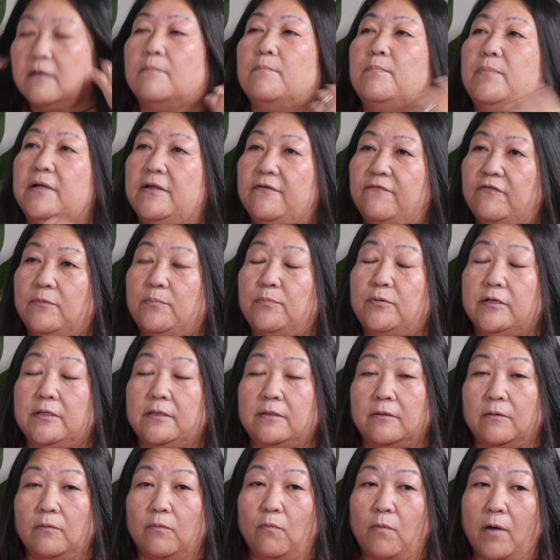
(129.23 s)
But if you put
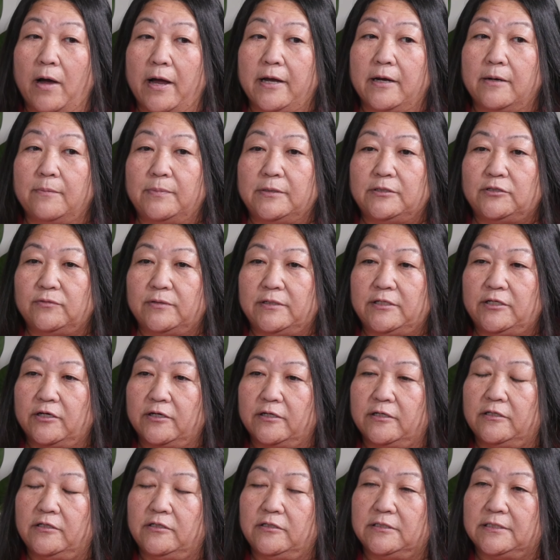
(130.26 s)
wire between, you're
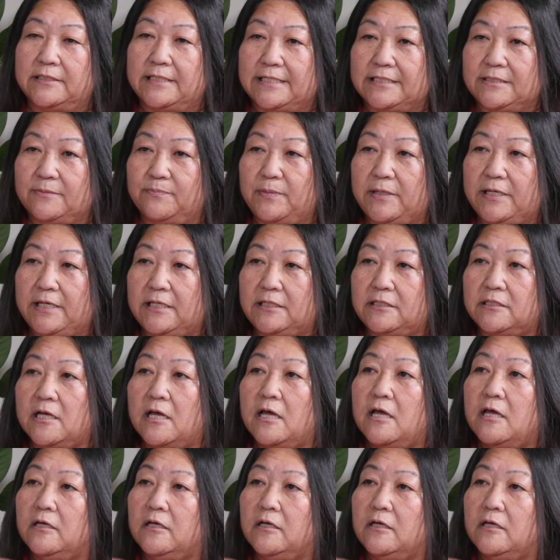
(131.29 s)
going to use less beads.